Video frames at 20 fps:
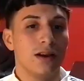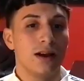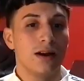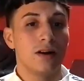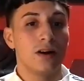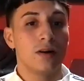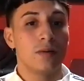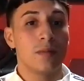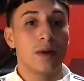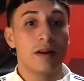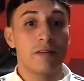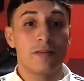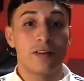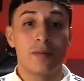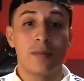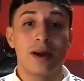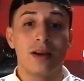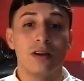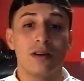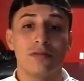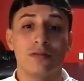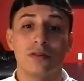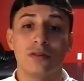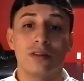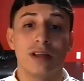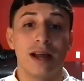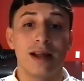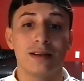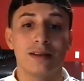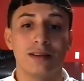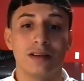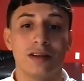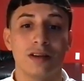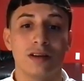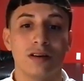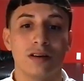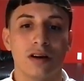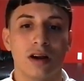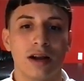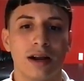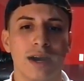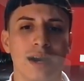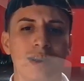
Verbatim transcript: um, I found my love through dancing. I